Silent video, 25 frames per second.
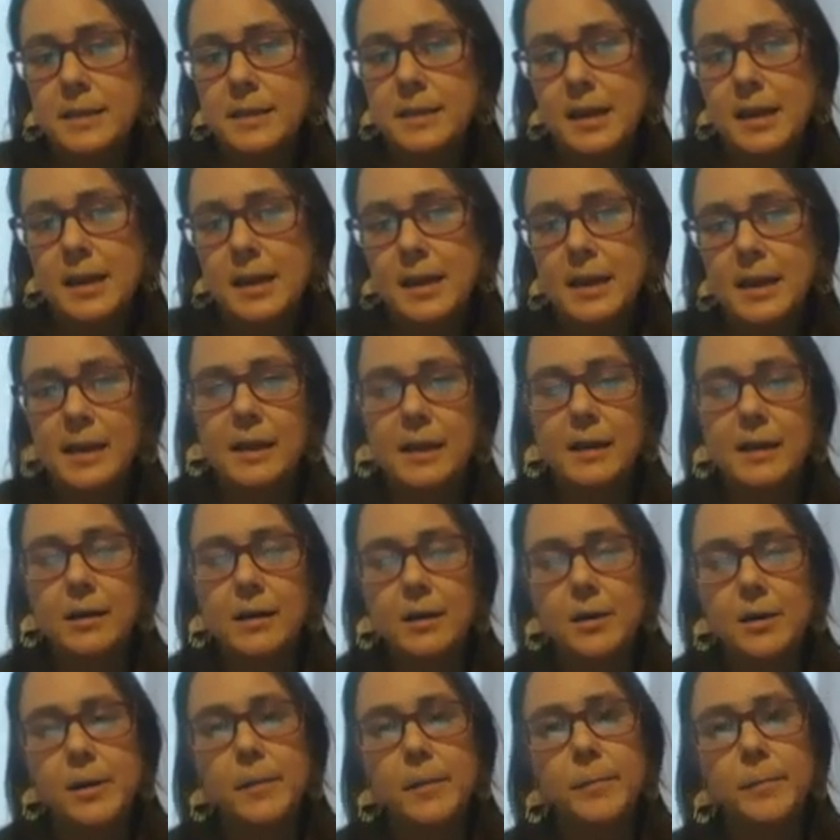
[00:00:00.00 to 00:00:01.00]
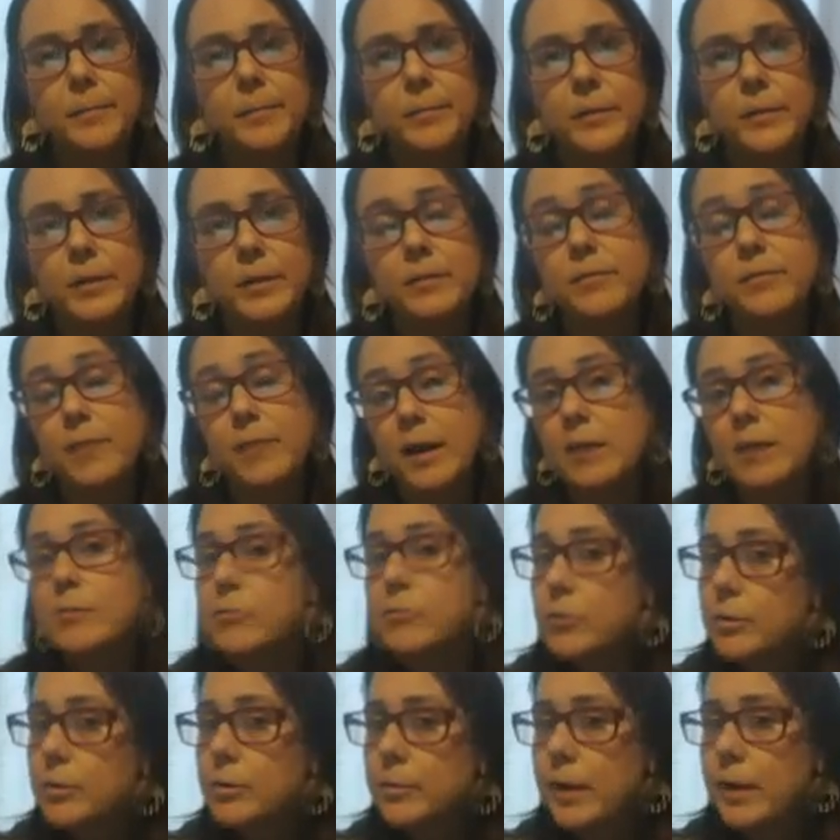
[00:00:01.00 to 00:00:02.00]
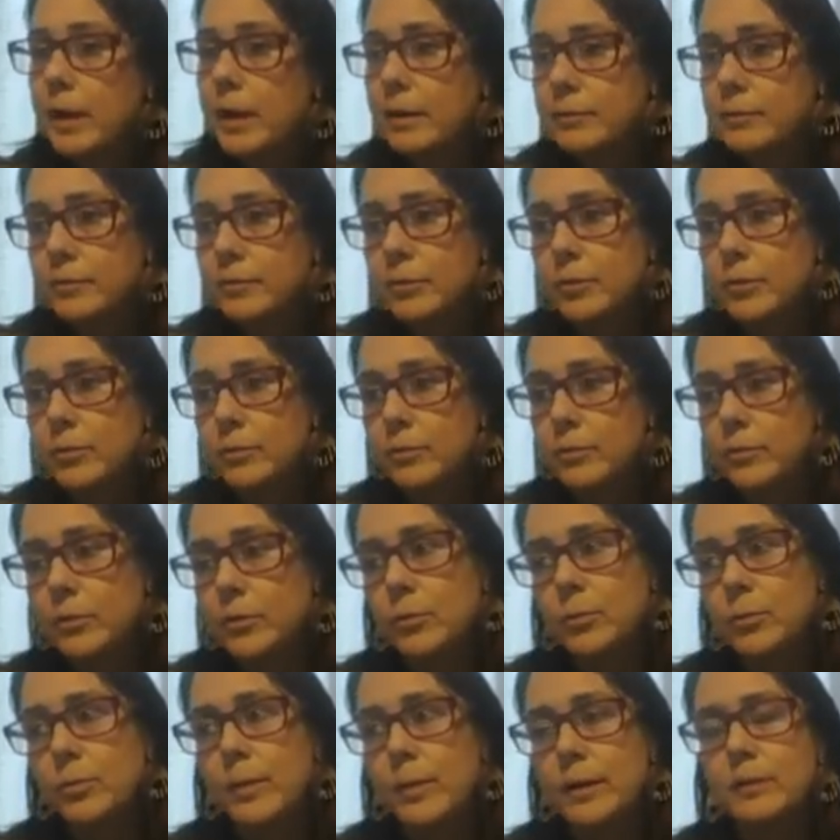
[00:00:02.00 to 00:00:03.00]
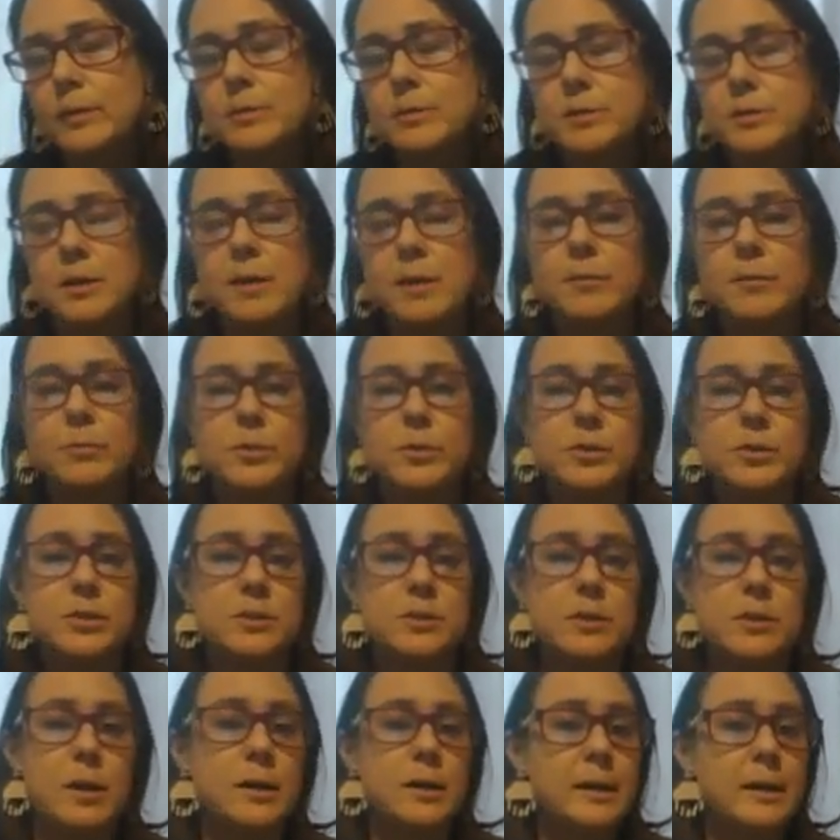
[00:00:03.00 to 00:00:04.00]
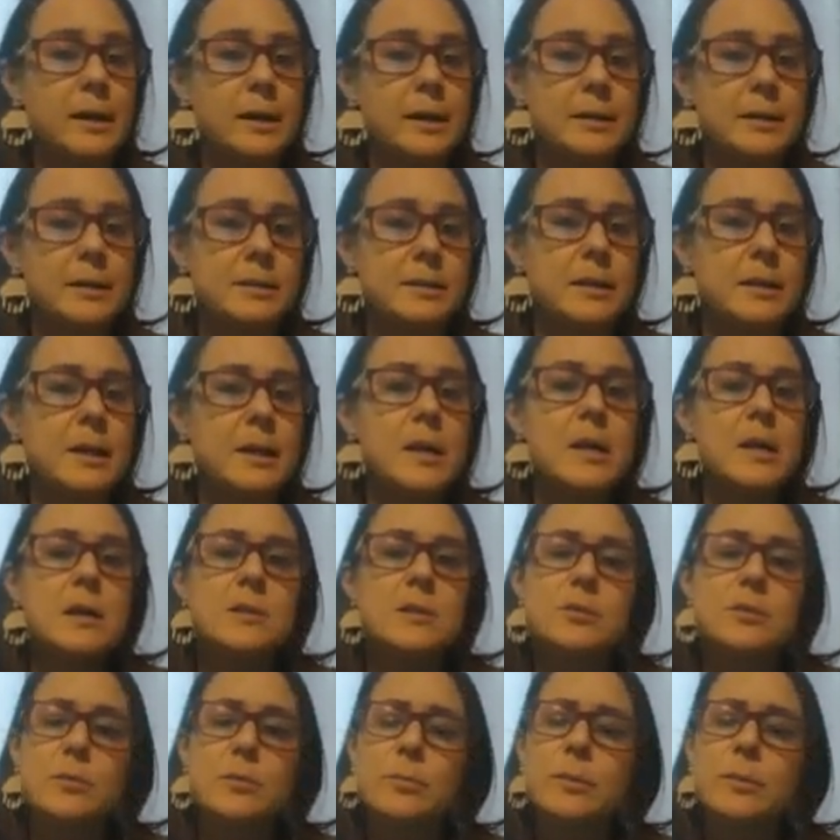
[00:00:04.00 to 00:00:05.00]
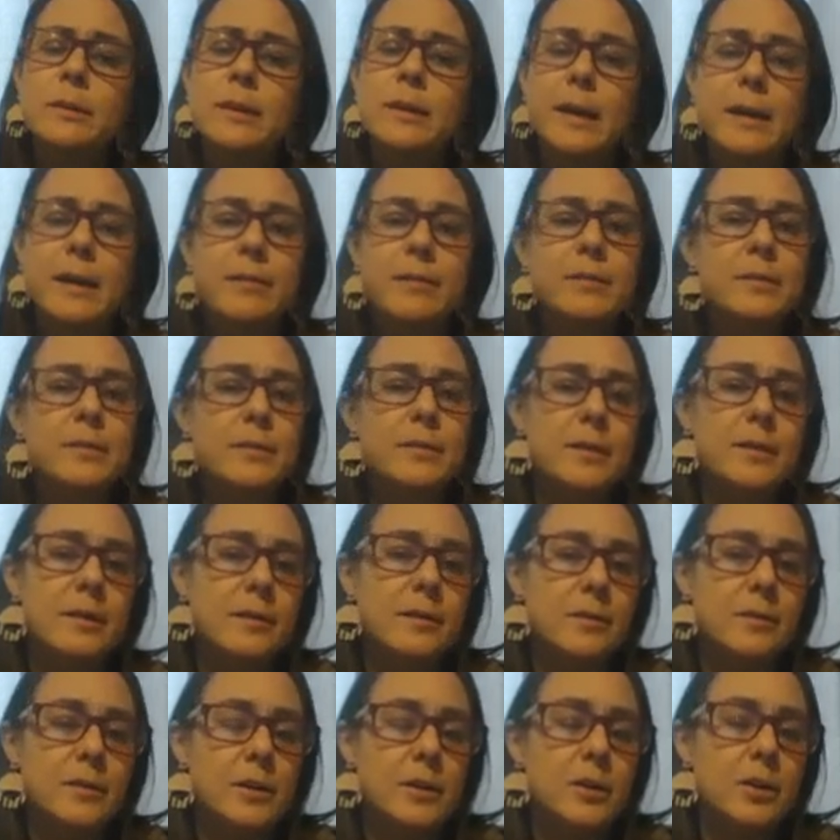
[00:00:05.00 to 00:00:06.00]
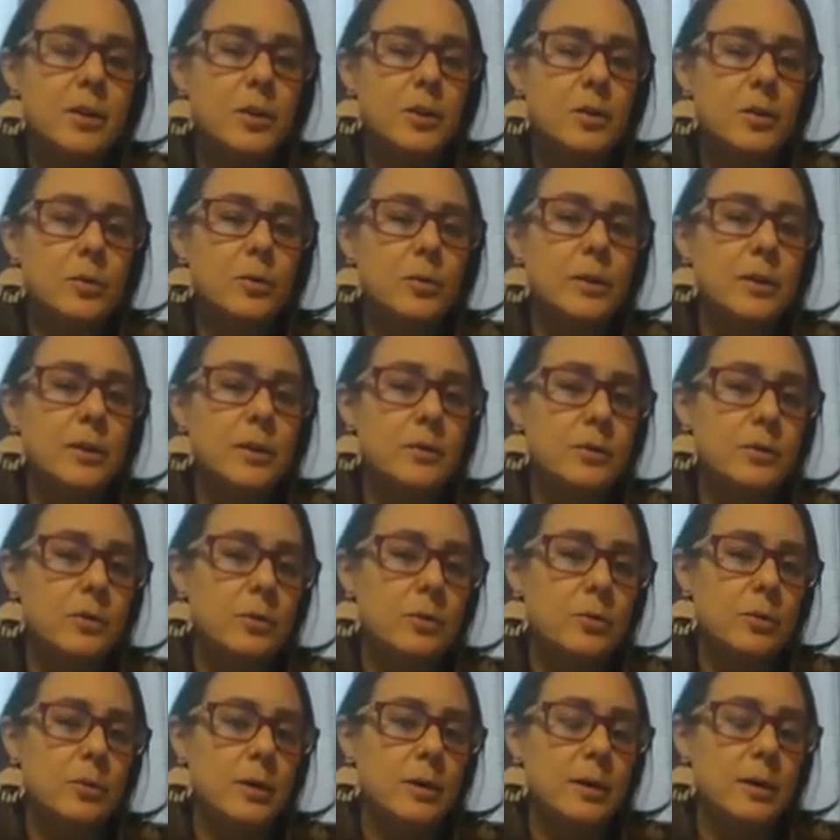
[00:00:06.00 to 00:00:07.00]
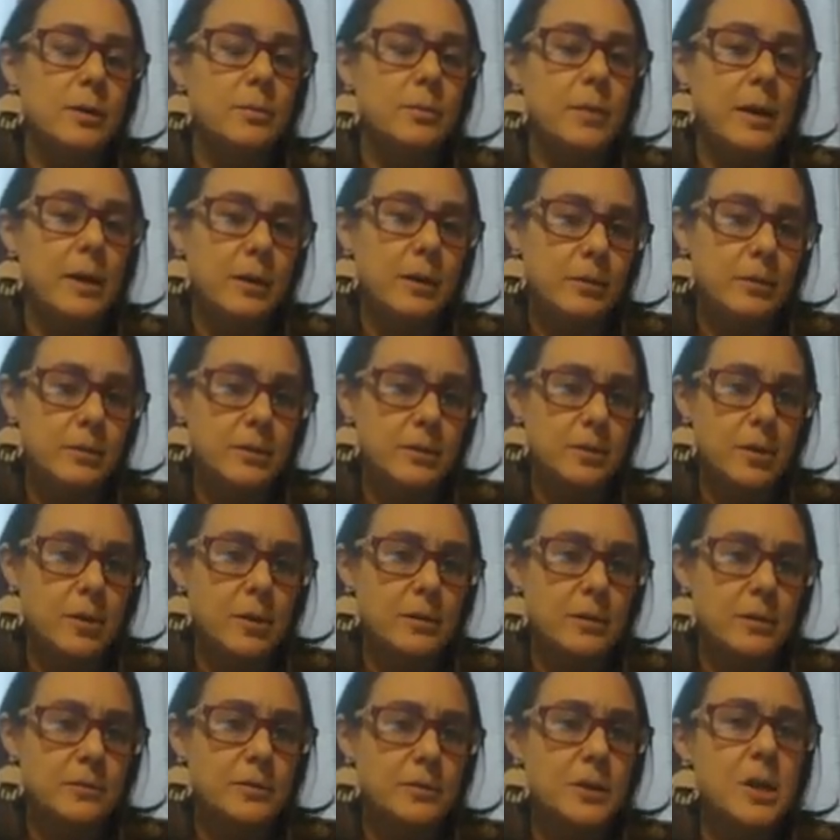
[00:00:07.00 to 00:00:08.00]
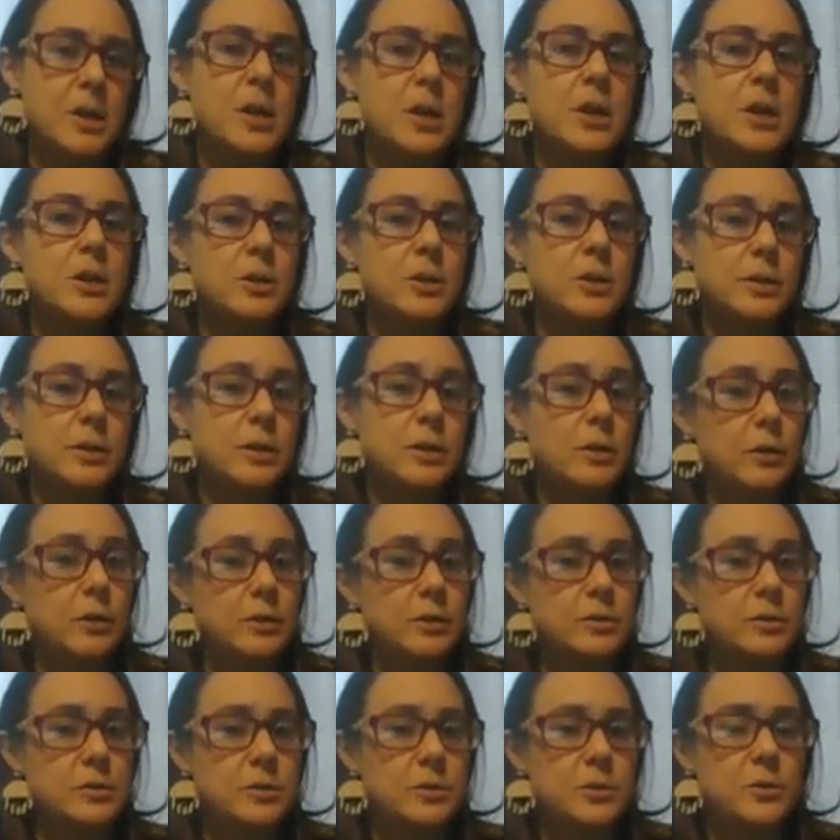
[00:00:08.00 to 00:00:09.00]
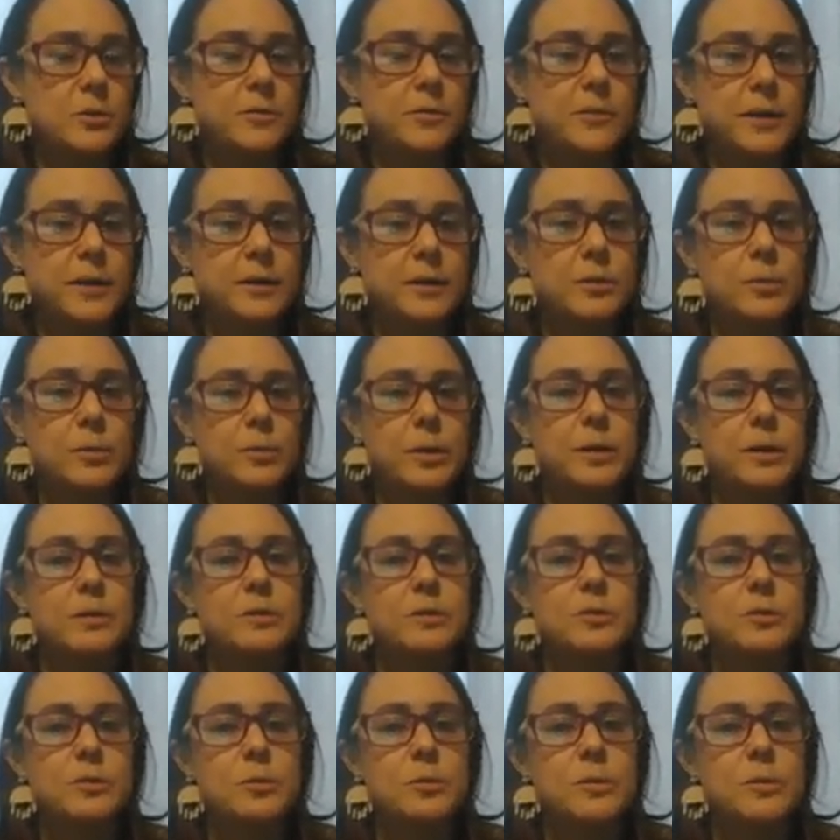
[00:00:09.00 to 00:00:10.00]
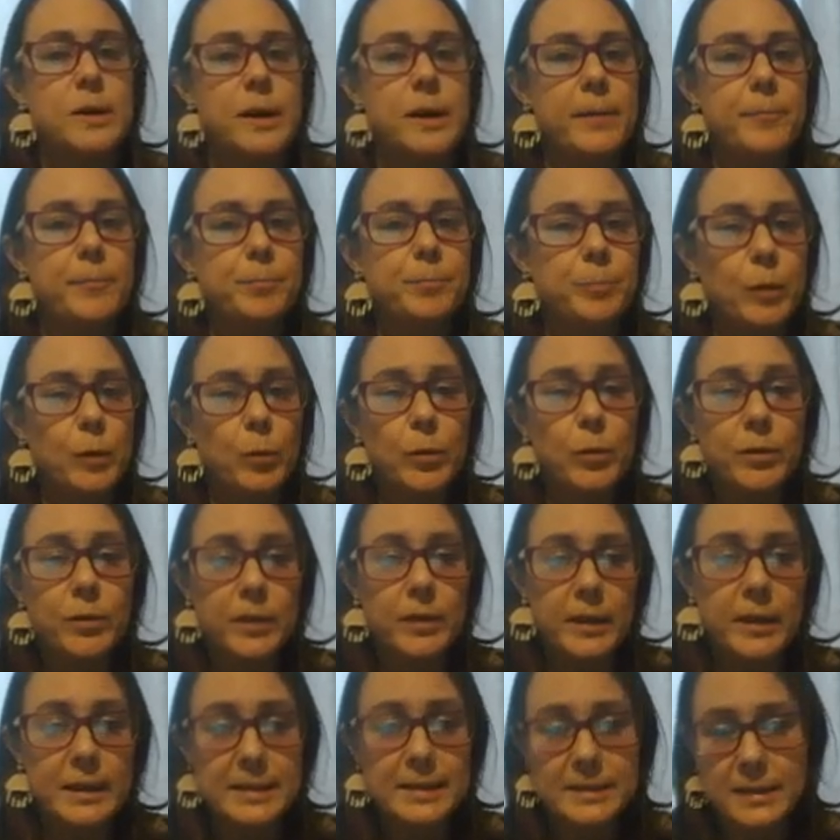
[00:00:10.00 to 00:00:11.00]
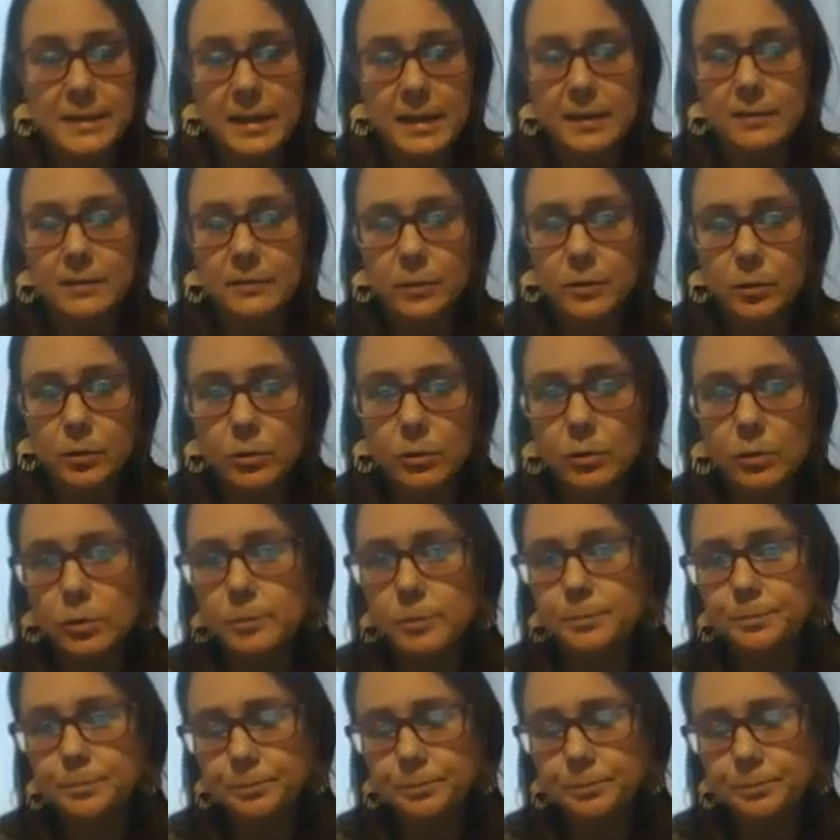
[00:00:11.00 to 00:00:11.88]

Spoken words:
the file format for Microsoft, which is docx. So really everything that you can do in Microsoft, you can also find a way to do that with inside of Google